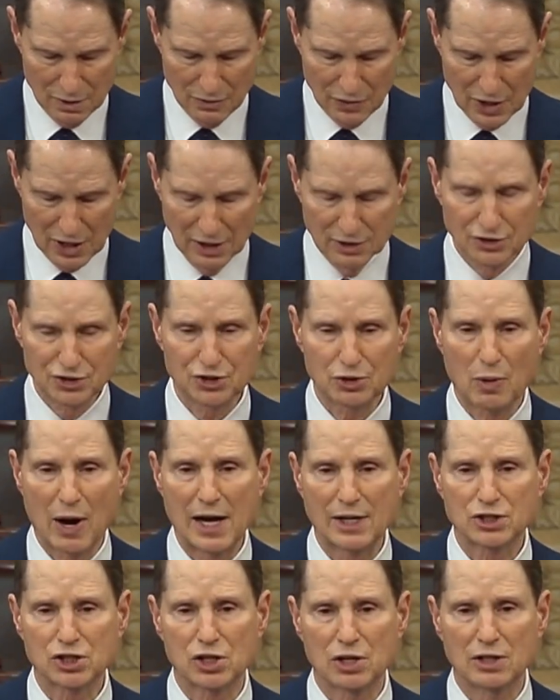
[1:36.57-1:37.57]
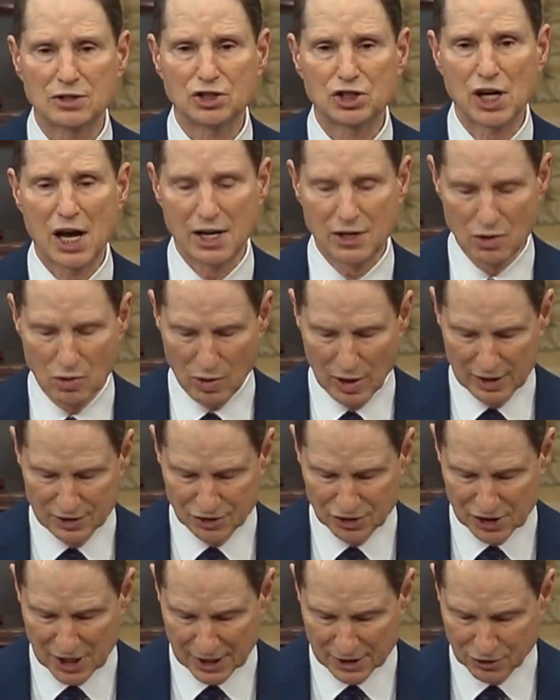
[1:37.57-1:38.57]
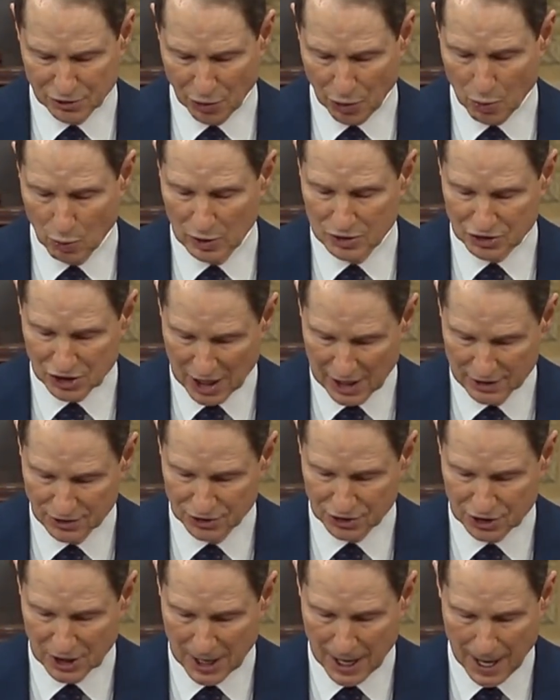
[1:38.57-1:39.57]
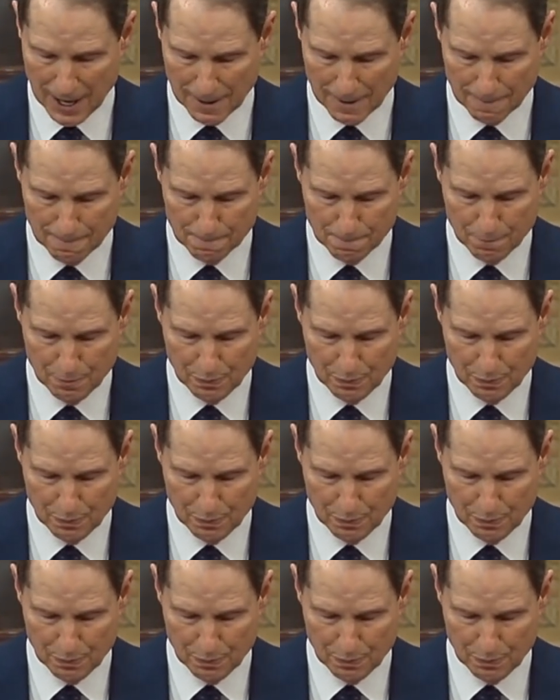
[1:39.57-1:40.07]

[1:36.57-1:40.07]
The insurrection on January 6th was instigated